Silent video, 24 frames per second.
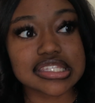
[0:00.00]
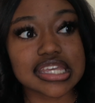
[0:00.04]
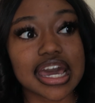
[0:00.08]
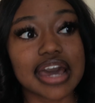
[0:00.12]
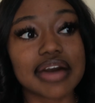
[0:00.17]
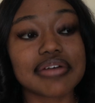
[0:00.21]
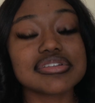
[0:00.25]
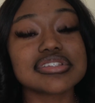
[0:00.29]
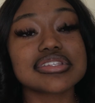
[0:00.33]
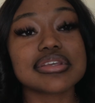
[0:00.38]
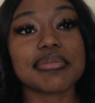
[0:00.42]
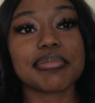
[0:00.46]
I
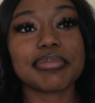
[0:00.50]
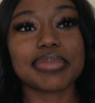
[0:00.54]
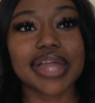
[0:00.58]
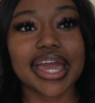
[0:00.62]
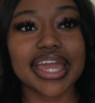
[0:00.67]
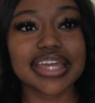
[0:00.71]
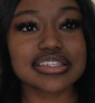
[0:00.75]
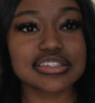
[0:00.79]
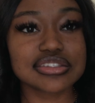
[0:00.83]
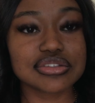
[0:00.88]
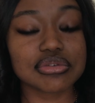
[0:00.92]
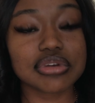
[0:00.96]
was in
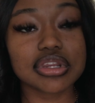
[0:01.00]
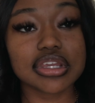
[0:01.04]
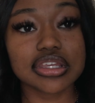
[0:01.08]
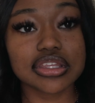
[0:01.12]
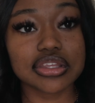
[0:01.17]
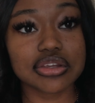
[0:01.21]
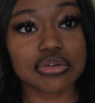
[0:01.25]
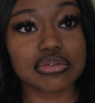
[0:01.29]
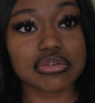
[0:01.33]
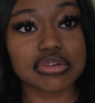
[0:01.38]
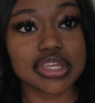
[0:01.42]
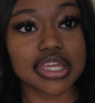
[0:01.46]
Black Student
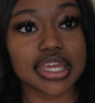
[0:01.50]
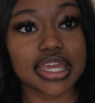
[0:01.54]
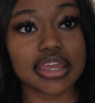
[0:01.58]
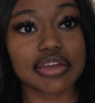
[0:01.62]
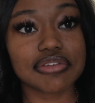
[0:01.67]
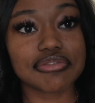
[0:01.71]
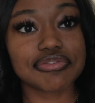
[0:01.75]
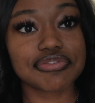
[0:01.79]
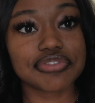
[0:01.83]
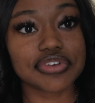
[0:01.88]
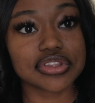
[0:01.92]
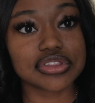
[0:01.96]

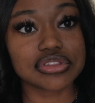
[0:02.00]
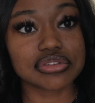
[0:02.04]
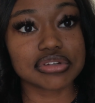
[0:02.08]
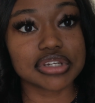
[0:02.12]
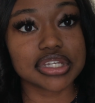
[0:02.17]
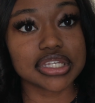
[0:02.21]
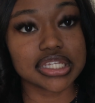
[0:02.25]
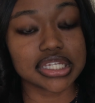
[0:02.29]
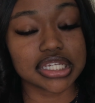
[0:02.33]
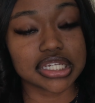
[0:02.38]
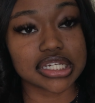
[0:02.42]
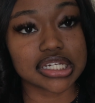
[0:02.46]
Union for 3
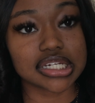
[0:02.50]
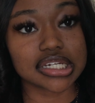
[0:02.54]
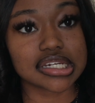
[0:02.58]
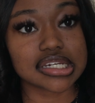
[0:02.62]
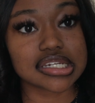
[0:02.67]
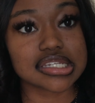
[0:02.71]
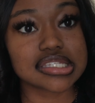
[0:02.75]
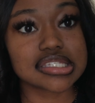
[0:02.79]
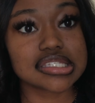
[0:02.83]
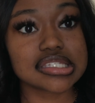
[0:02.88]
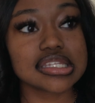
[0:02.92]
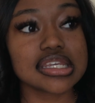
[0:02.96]

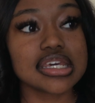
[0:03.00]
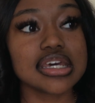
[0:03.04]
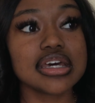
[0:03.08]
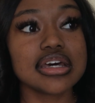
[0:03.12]
years.